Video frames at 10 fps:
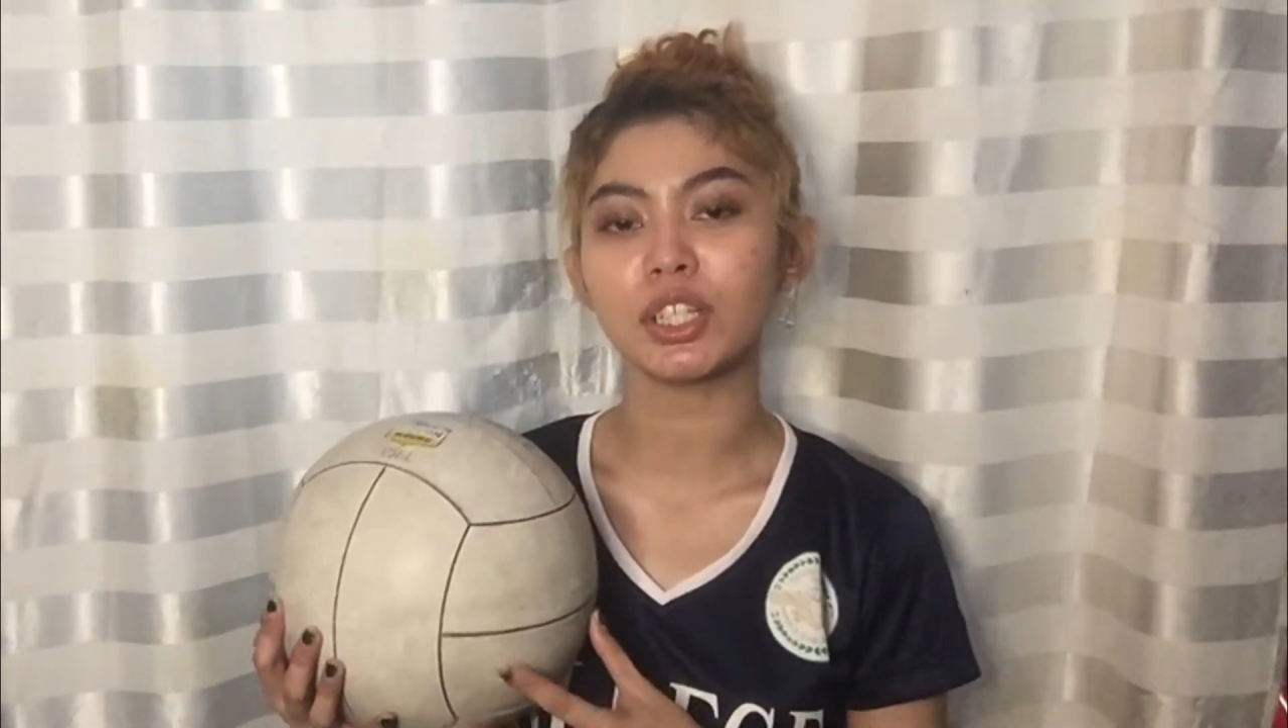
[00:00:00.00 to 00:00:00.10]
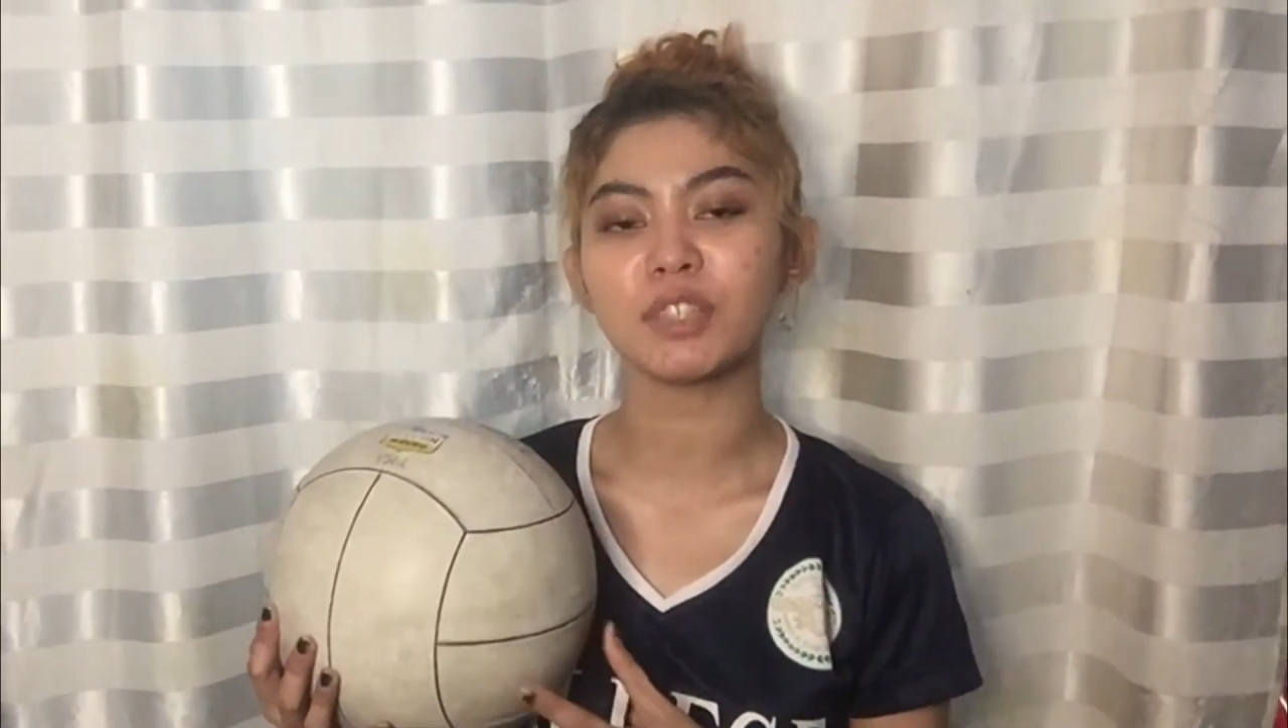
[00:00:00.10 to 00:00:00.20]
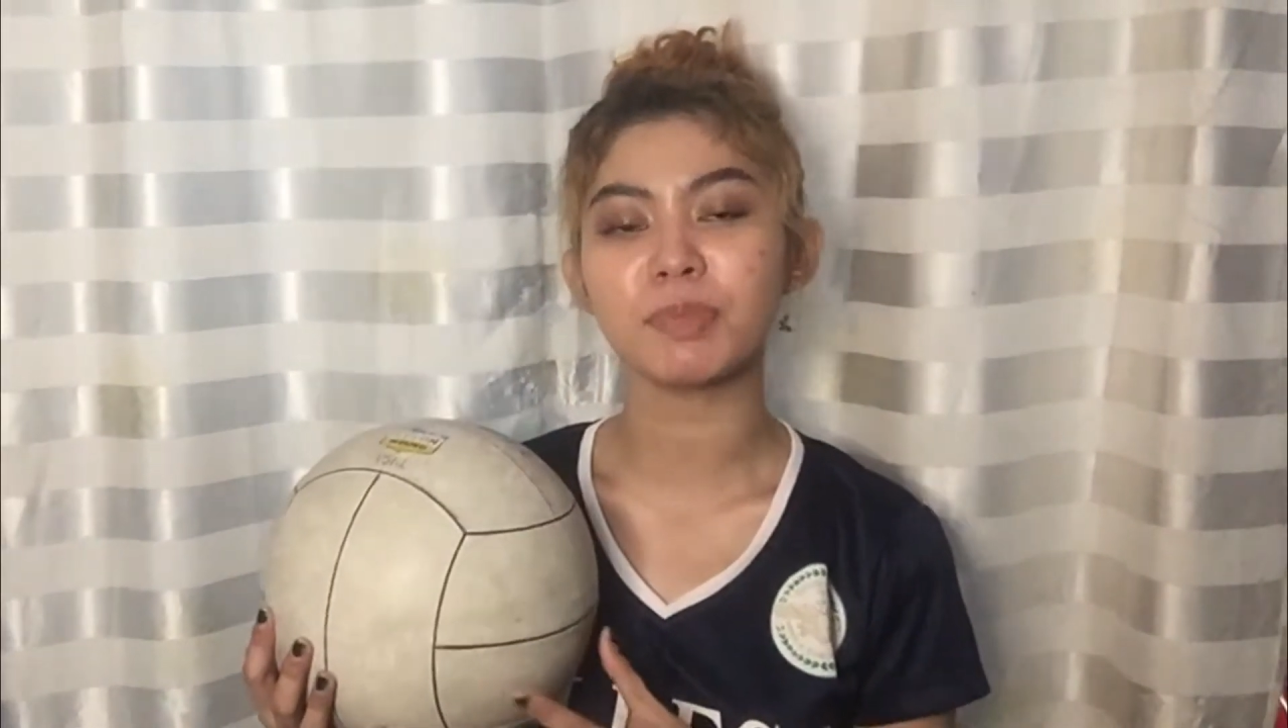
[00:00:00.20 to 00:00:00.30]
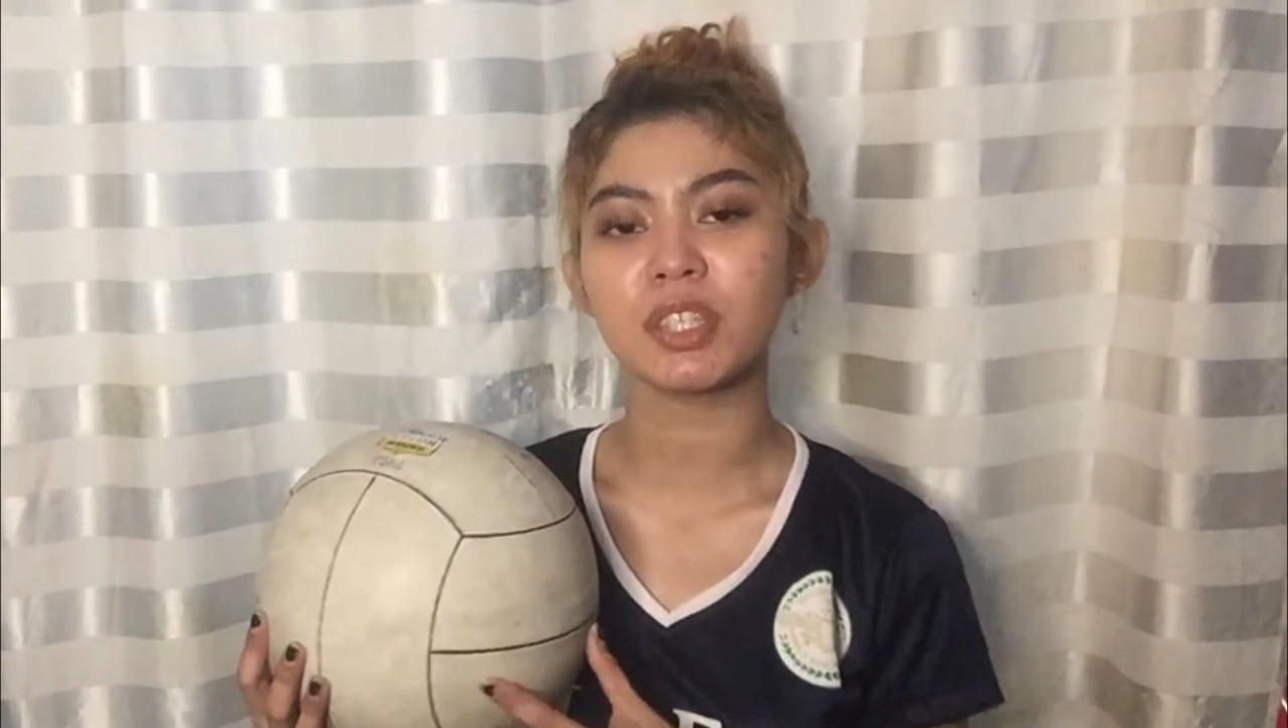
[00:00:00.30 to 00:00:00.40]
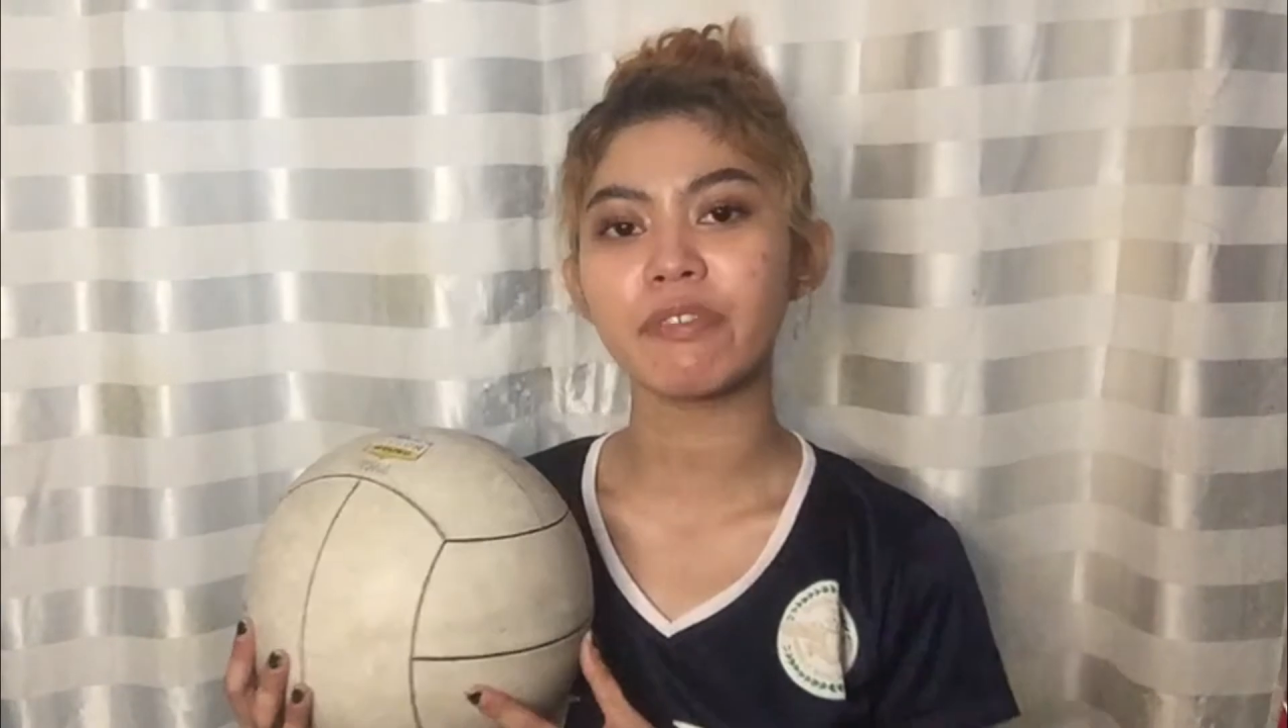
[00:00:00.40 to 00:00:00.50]

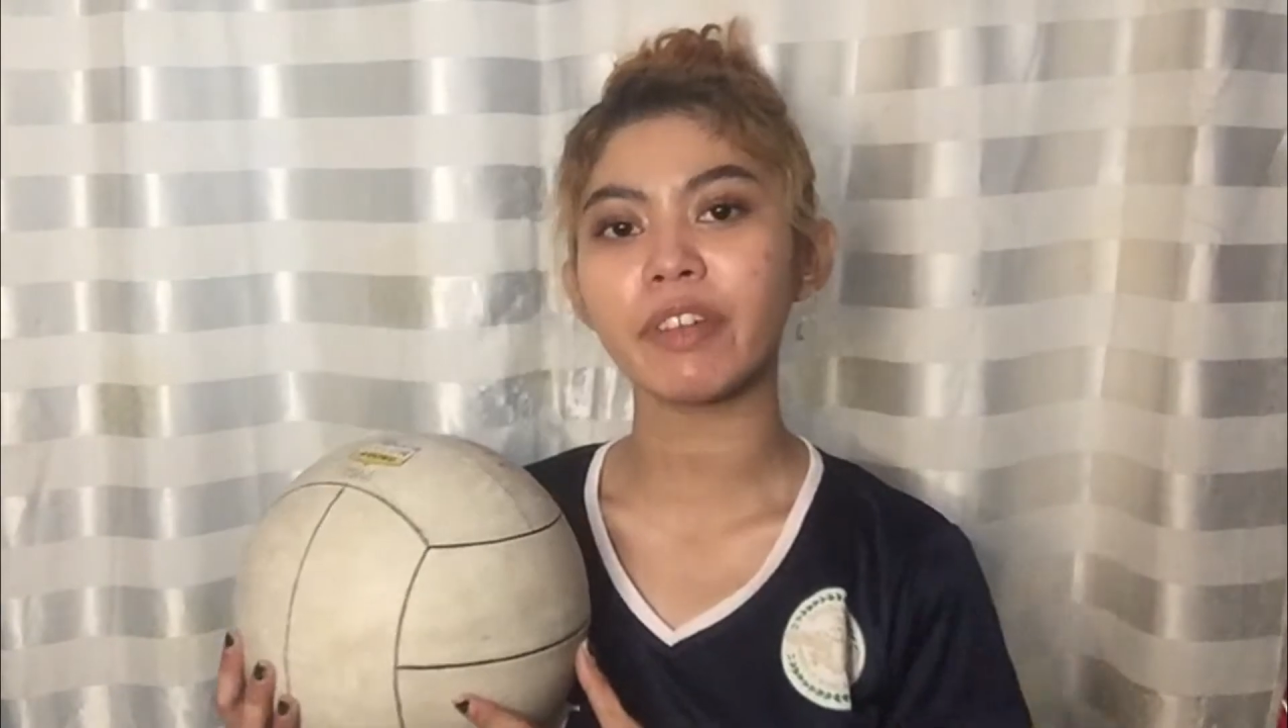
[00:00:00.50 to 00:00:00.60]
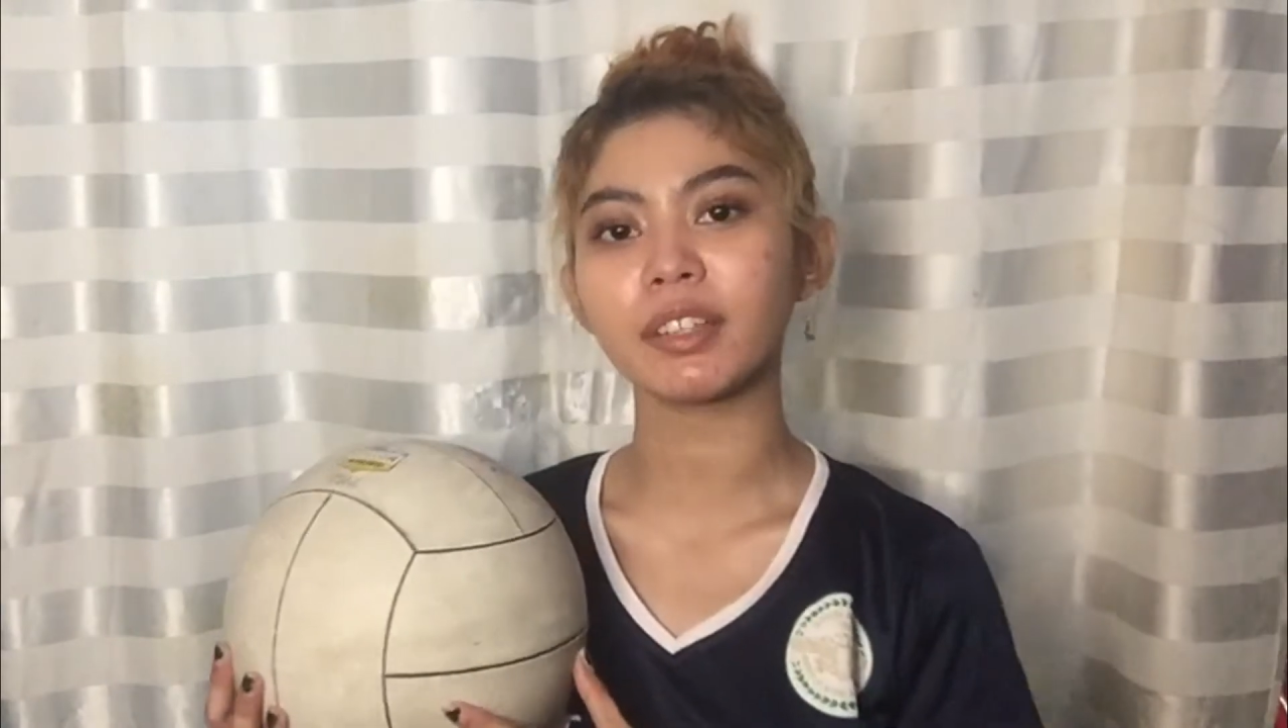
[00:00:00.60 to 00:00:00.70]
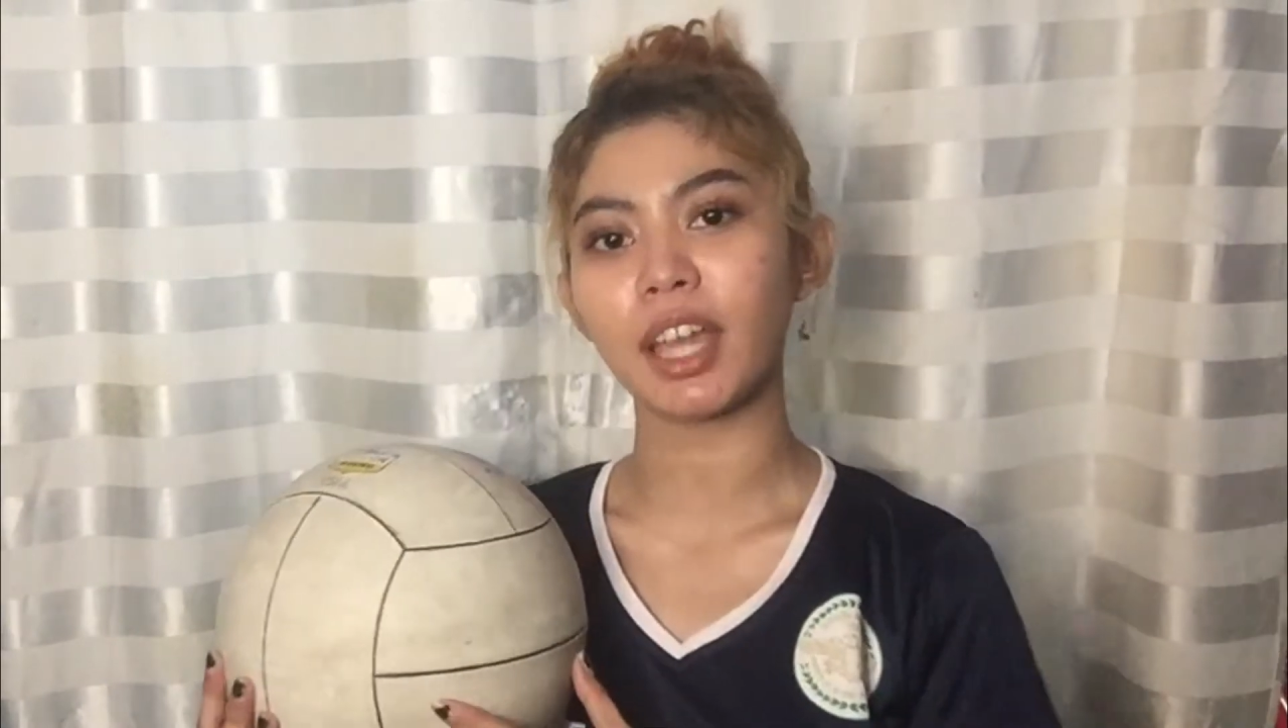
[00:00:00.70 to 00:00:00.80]
to a specific